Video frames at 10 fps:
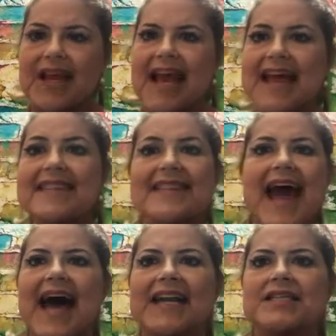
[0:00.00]
And
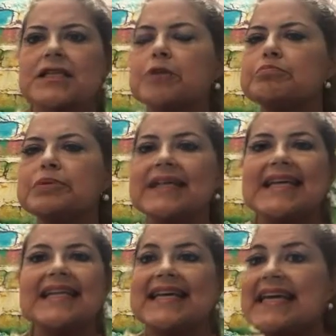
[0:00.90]
that is
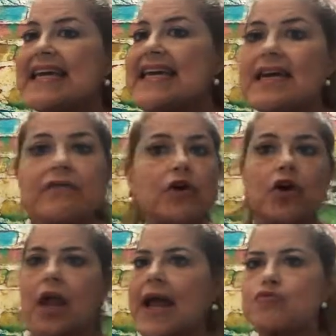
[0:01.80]
completely
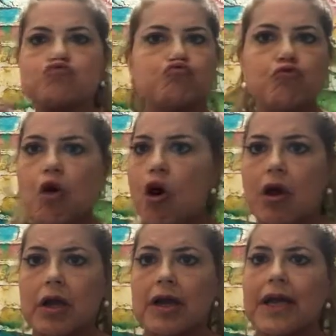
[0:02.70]
evil and
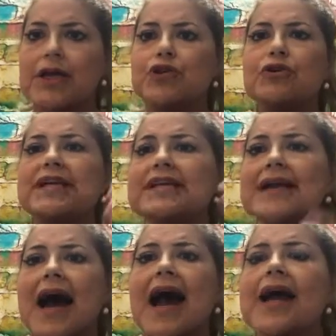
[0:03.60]
wrong. You
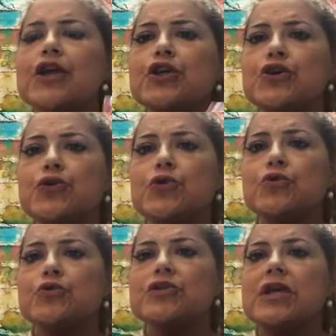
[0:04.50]
cannot
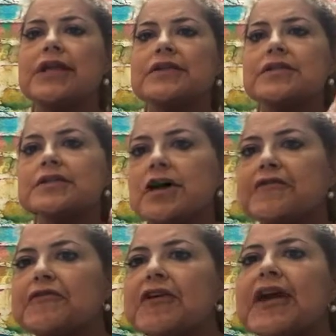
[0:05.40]
use the
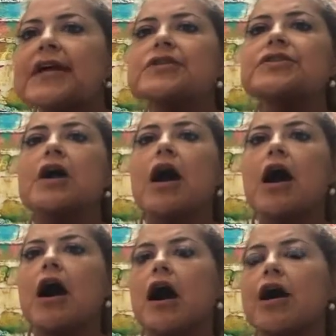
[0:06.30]
sufferings
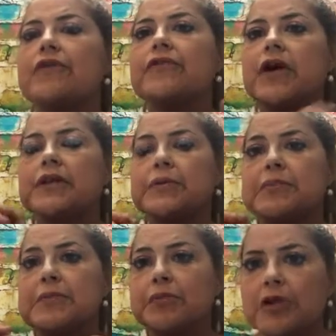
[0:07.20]
of the
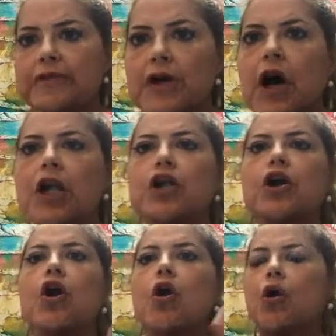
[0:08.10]
people of
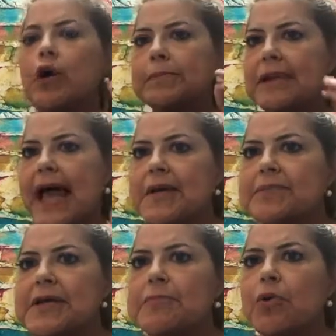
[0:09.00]
color or black
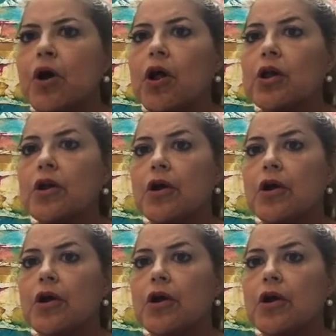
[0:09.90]
people